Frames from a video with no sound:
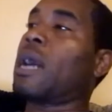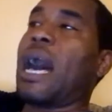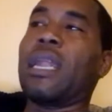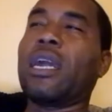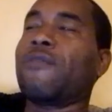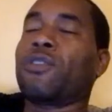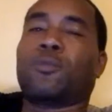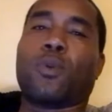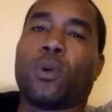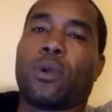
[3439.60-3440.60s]
I love the
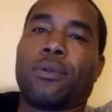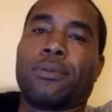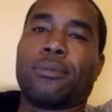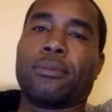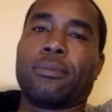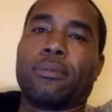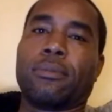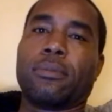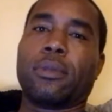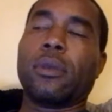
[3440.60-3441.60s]
sport.
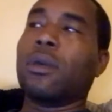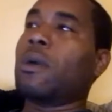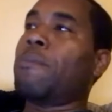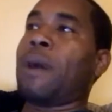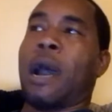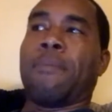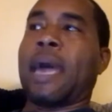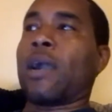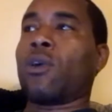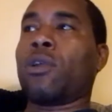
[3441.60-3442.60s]
But I'm
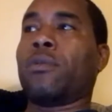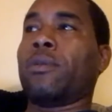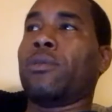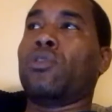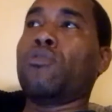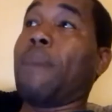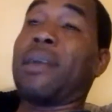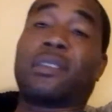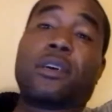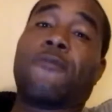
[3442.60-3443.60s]
not going to do
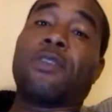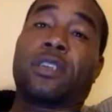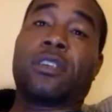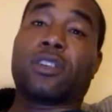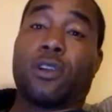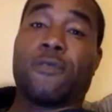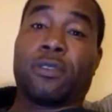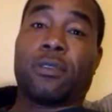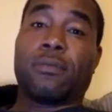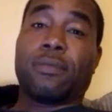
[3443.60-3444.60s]
myself a
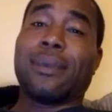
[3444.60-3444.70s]
disservice.